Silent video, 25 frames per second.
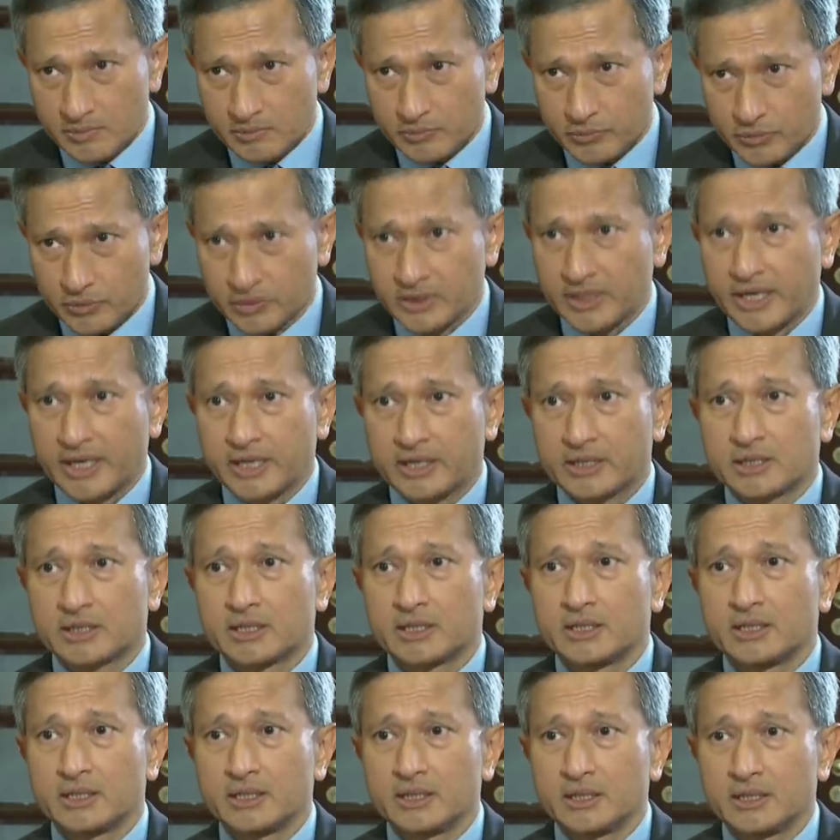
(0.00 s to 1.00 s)

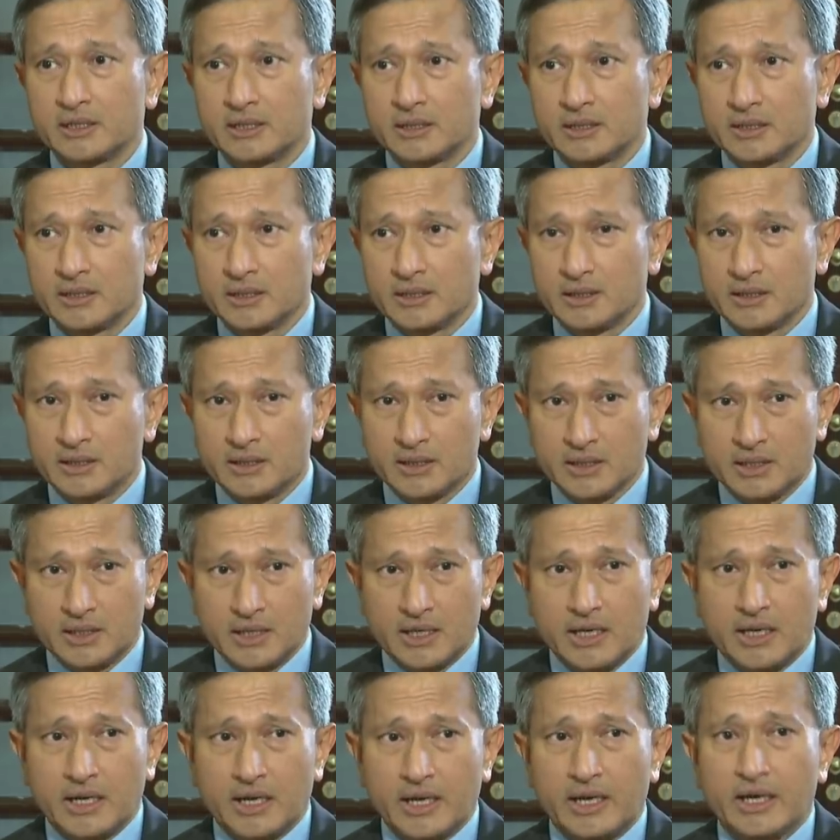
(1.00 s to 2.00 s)
protection,
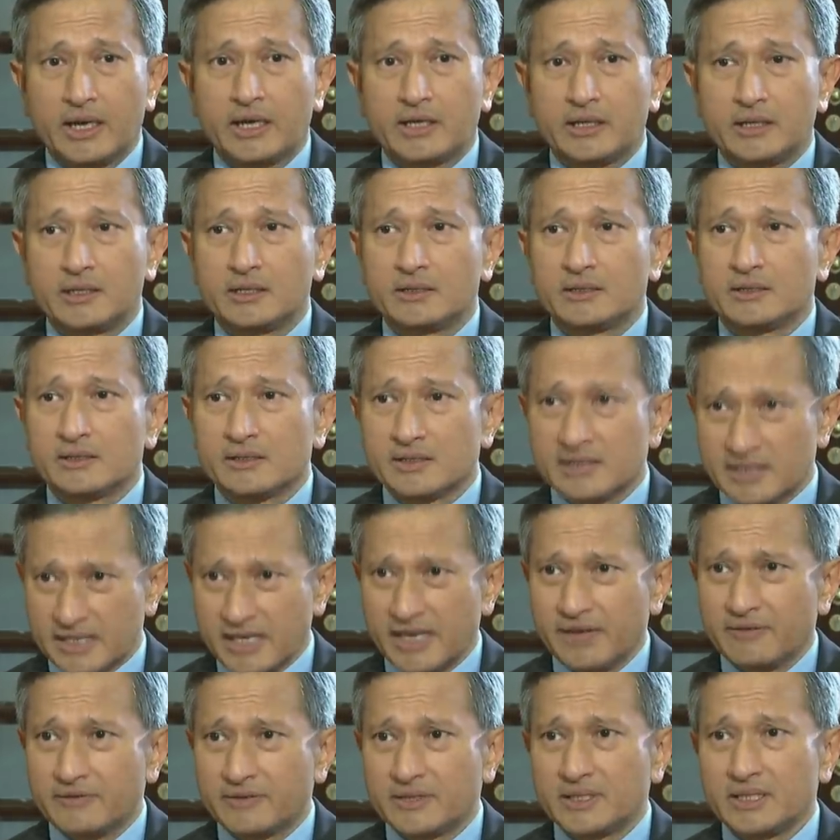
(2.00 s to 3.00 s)
and
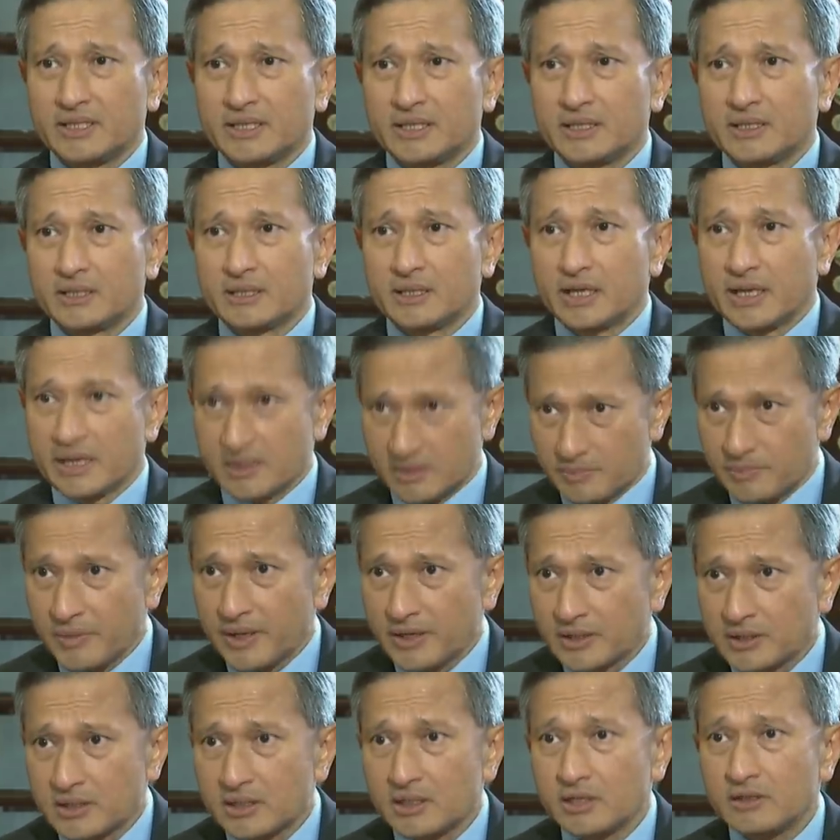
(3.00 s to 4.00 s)
safety,
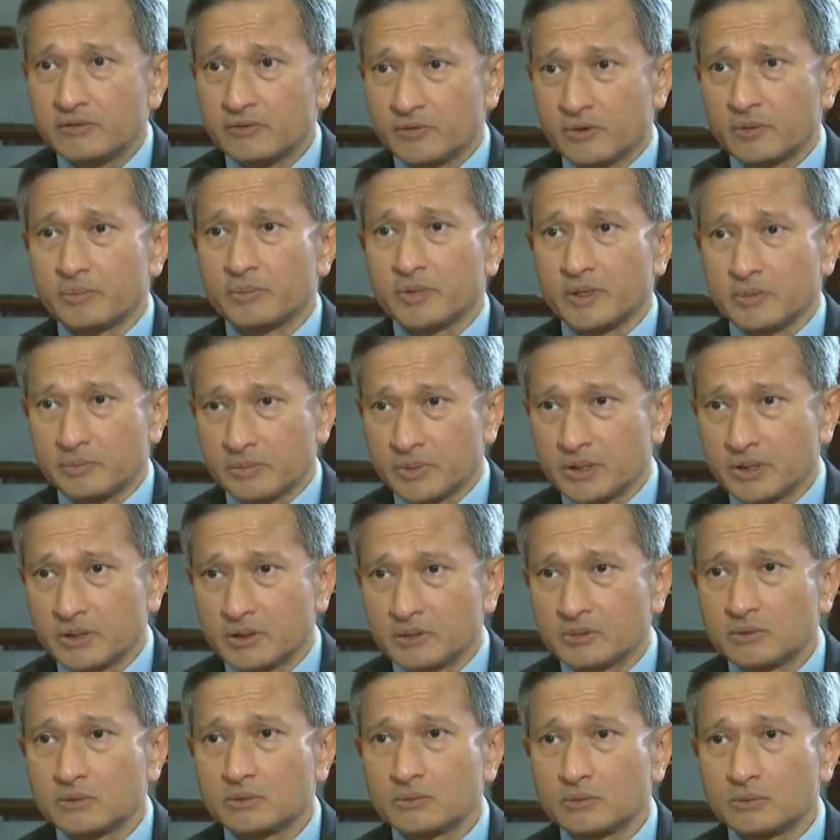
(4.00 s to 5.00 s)
especially for
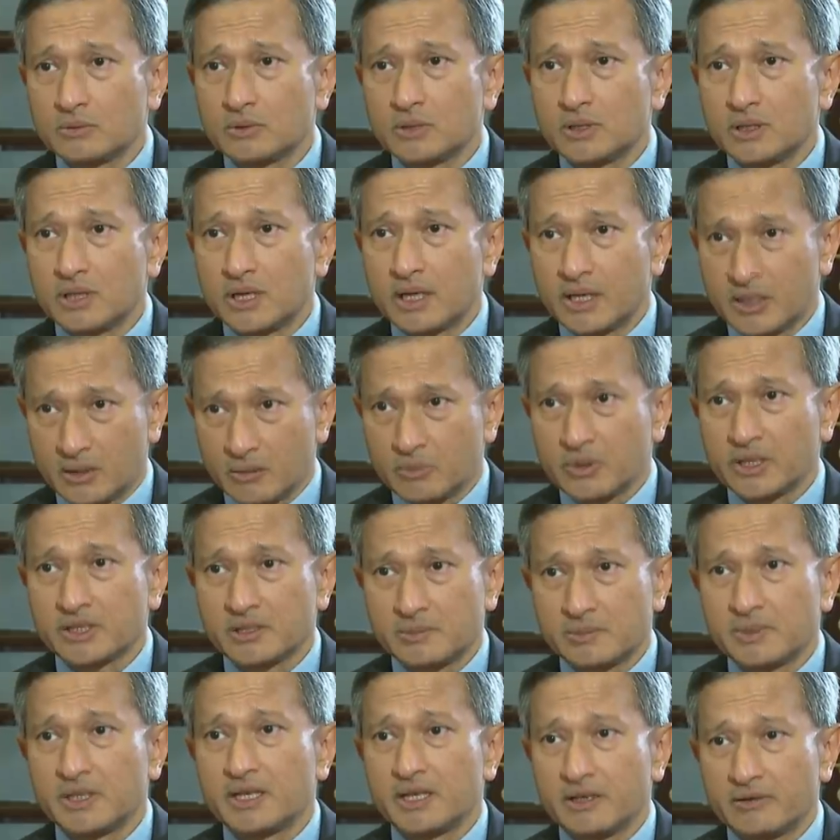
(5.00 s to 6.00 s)
people who would
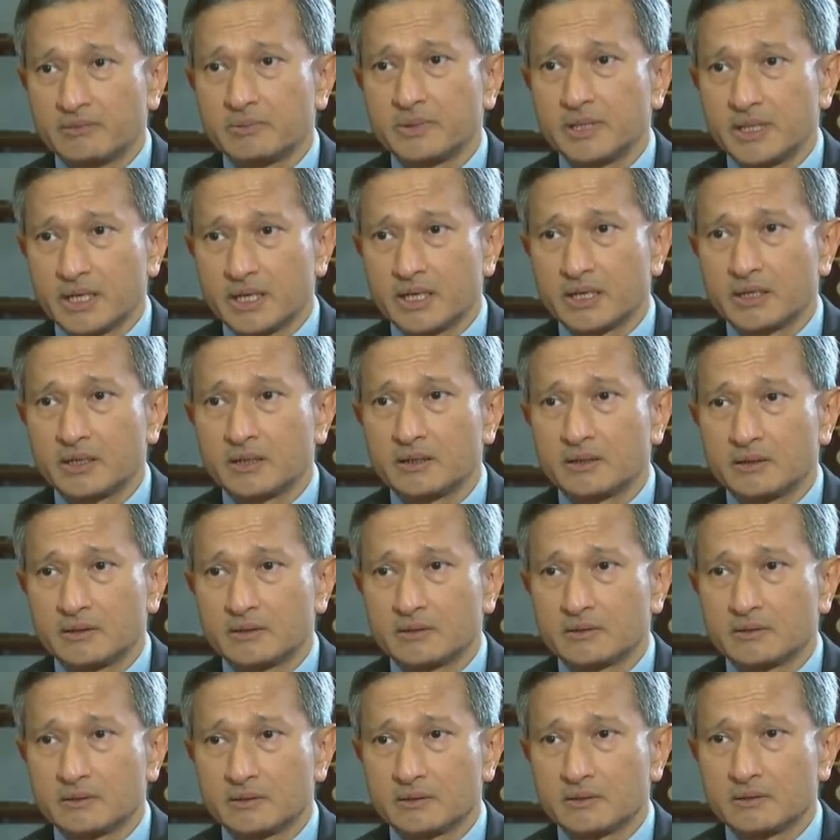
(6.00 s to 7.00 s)
otherwise be left behind.
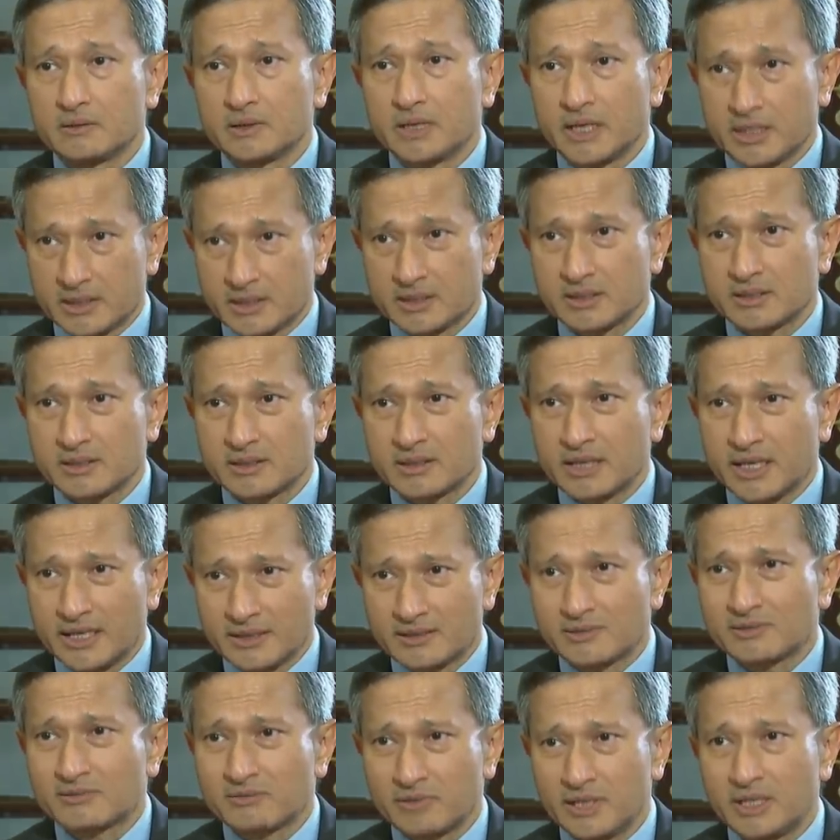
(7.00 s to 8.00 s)
That's,
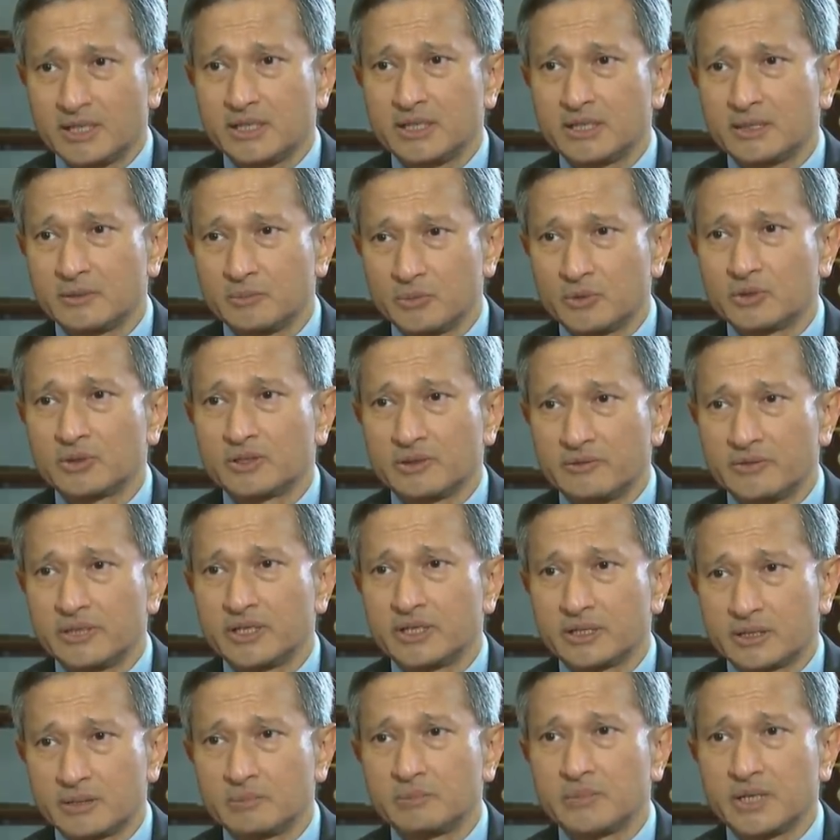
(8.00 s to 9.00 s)
that's really the
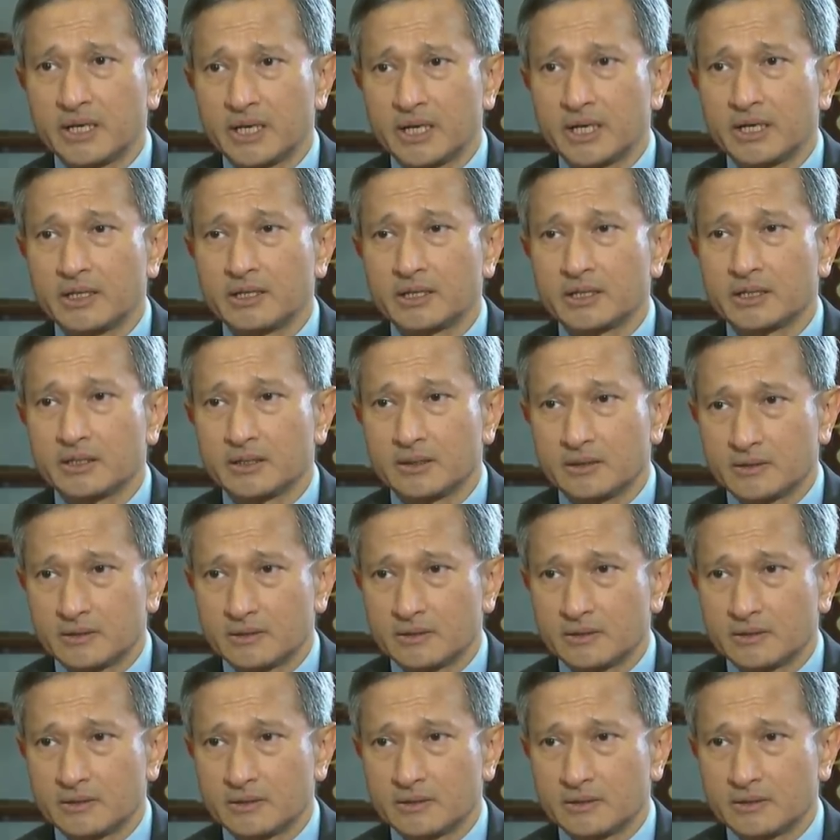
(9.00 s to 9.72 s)
motivation behind it.